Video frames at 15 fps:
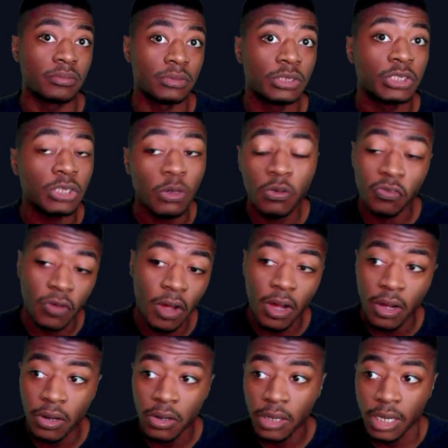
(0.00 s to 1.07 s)
So
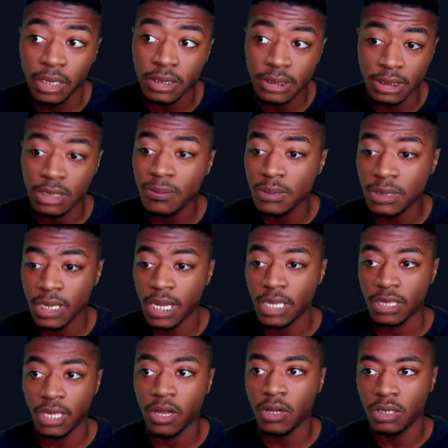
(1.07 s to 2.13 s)
far, it seems like
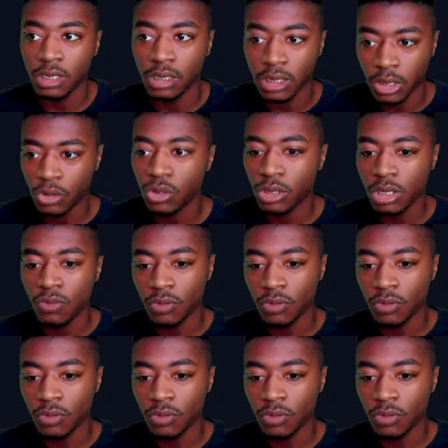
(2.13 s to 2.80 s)
they are literally